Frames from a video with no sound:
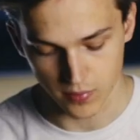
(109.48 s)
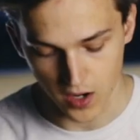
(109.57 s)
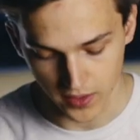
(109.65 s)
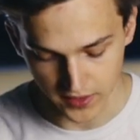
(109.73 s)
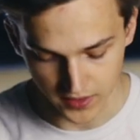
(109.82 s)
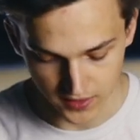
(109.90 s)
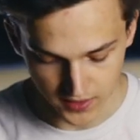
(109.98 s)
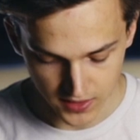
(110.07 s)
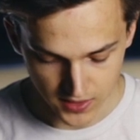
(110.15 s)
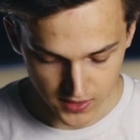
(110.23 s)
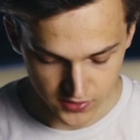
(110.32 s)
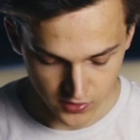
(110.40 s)
body.
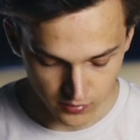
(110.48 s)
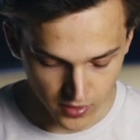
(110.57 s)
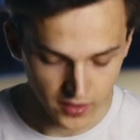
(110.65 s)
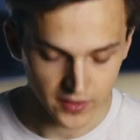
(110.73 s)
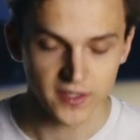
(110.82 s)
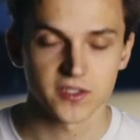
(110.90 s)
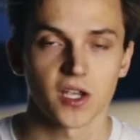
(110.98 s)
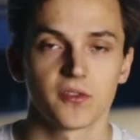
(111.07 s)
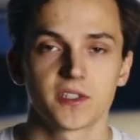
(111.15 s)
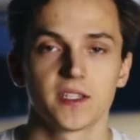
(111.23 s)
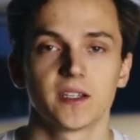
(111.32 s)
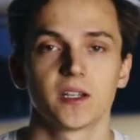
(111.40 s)
So body is
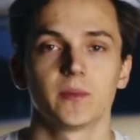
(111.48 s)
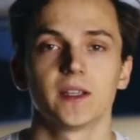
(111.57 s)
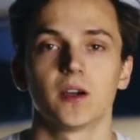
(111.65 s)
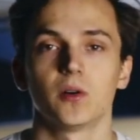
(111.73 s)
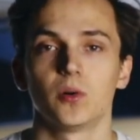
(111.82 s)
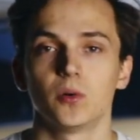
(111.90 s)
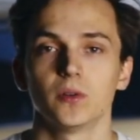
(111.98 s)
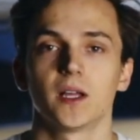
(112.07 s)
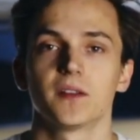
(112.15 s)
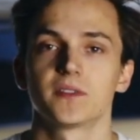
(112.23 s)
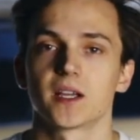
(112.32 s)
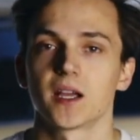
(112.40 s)
obviously going to be a whole
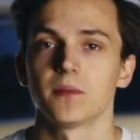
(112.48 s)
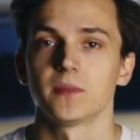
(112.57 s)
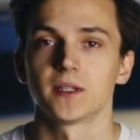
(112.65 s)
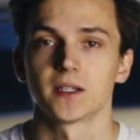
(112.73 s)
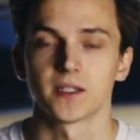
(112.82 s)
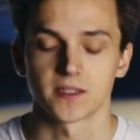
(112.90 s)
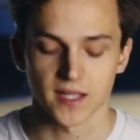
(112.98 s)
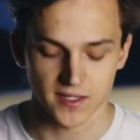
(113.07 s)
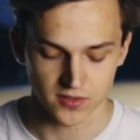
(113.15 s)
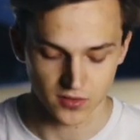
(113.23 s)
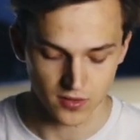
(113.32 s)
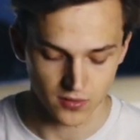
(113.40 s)
lot of time because
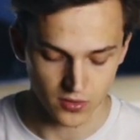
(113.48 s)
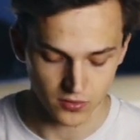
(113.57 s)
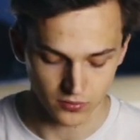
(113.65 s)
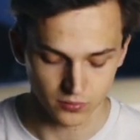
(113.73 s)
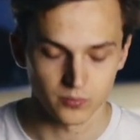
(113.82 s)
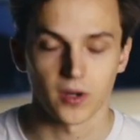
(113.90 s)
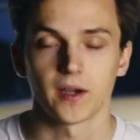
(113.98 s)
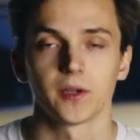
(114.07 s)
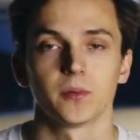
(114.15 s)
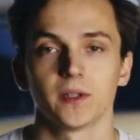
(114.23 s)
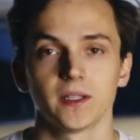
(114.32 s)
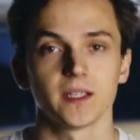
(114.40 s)
that's all body
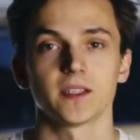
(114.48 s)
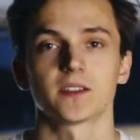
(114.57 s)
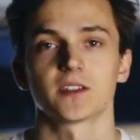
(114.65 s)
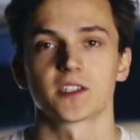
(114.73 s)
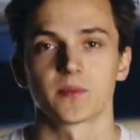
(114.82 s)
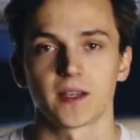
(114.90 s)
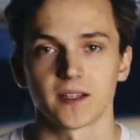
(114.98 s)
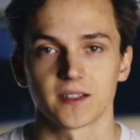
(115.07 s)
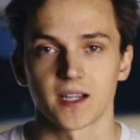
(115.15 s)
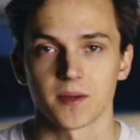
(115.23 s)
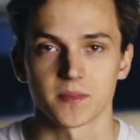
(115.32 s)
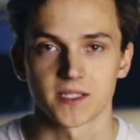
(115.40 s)
really is, just spending
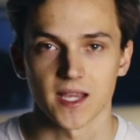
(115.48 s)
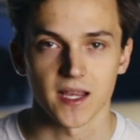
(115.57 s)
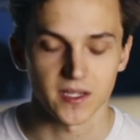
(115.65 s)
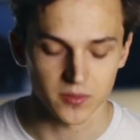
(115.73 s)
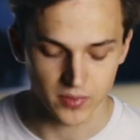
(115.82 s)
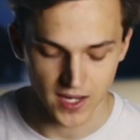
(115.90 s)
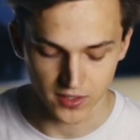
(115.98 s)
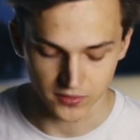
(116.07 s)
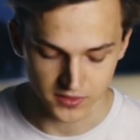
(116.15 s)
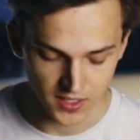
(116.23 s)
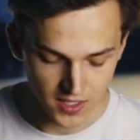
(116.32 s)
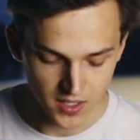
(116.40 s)
time sanding
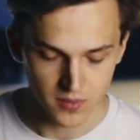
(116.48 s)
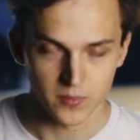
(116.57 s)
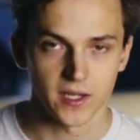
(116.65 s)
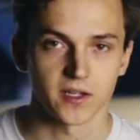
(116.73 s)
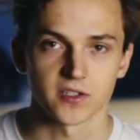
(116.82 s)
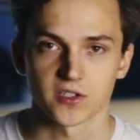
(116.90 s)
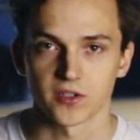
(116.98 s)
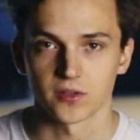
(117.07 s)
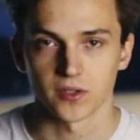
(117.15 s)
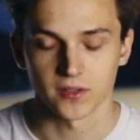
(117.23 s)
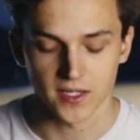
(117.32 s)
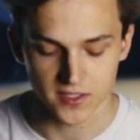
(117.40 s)
panels, making sure
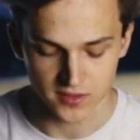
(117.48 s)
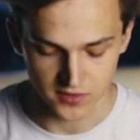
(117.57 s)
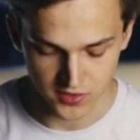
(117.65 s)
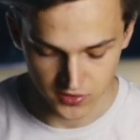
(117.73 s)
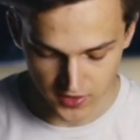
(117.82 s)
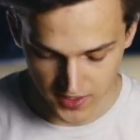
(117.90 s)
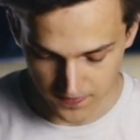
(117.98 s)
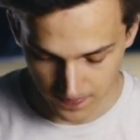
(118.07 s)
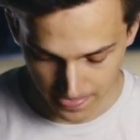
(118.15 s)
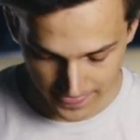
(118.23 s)
they're all nice and straight.